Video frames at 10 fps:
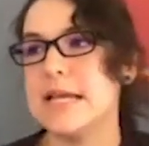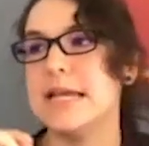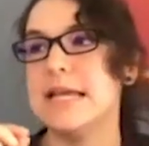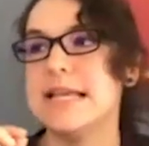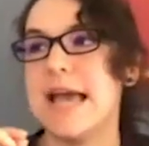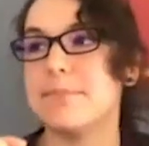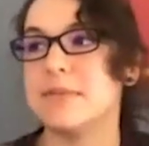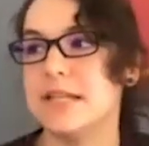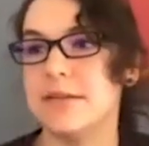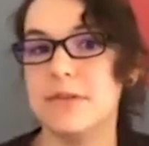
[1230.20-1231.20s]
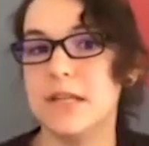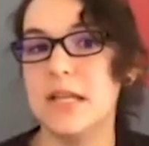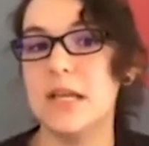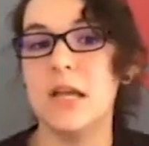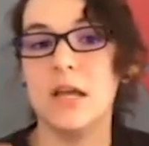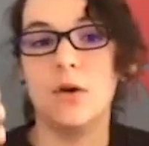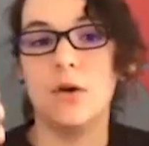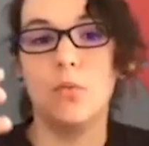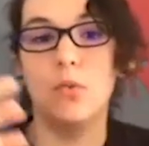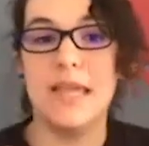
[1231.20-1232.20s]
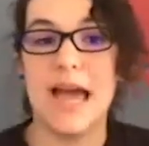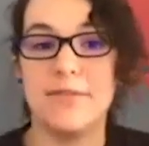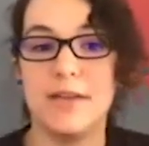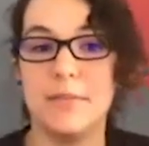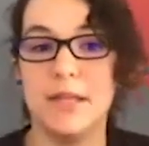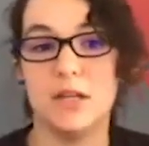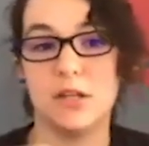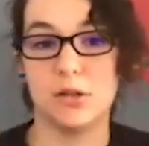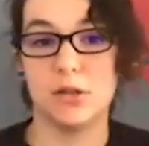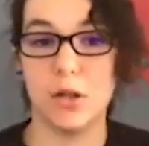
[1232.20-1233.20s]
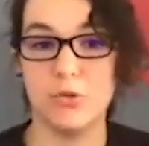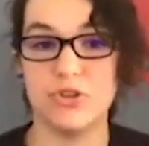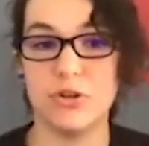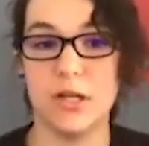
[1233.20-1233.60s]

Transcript: In captivity, we have him in an enclosure,